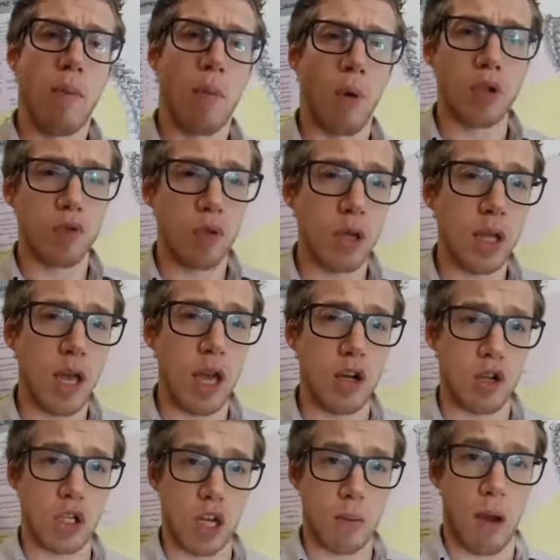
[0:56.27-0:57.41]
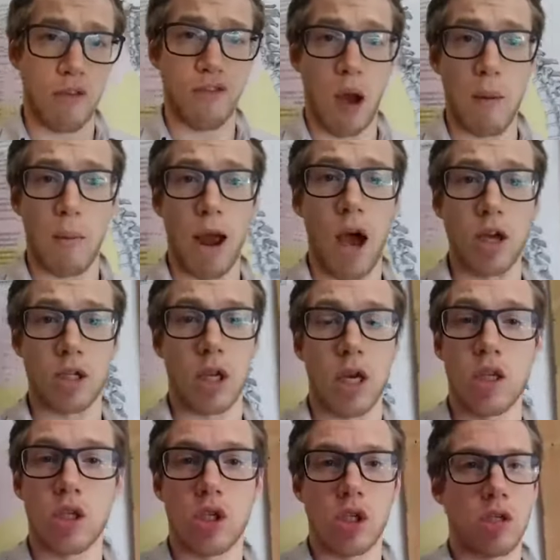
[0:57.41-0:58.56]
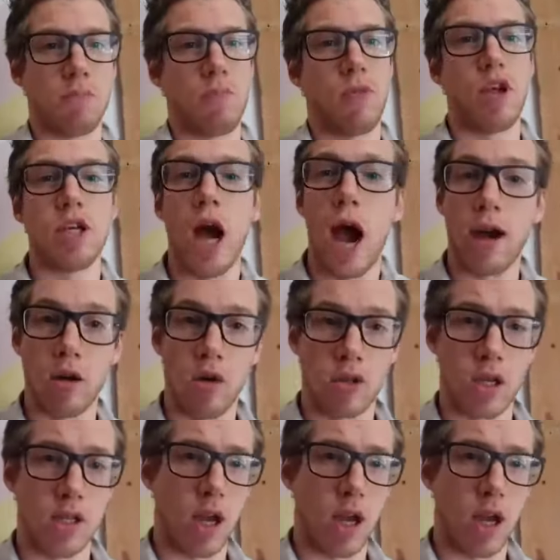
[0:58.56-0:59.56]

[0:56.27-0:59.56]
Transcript: But what's really interesting about fibromyalgia is just the diagnosis,